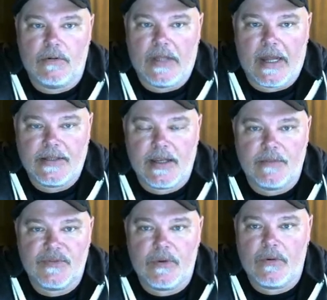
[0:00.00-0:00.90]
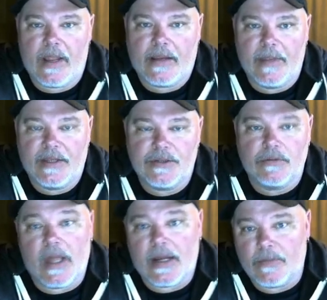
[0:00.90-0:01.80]
a lot of times we recommend to
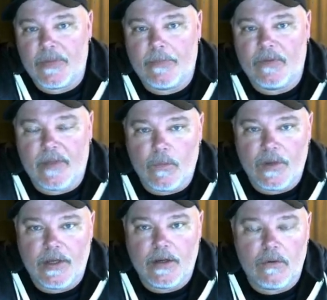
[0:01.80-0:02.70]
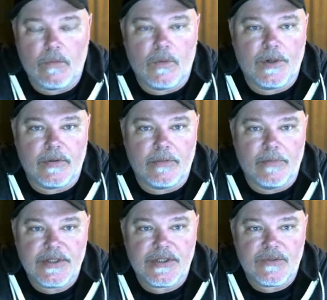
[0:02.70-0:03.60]
a lot of the people that we know and we're doing
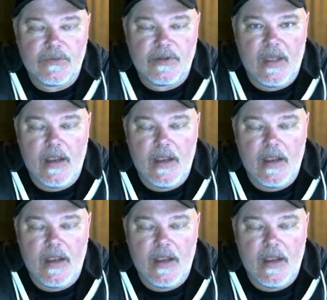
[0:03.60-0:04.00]
business with